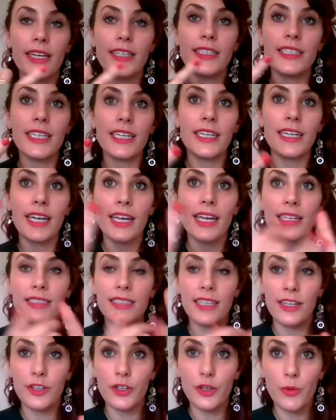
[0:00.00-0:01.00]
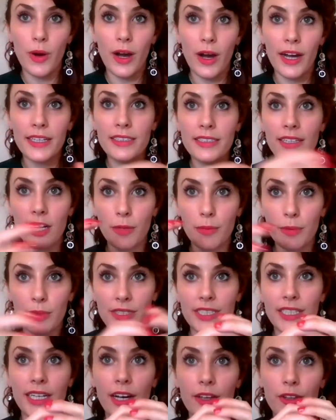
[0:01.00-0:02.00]
DNAs and UIs that are put
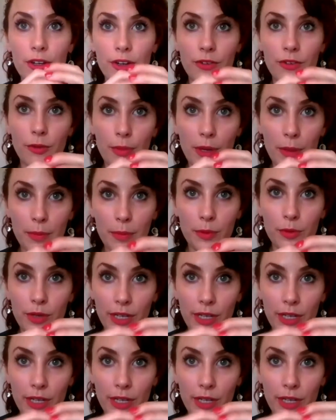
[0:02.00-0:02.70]
together for people,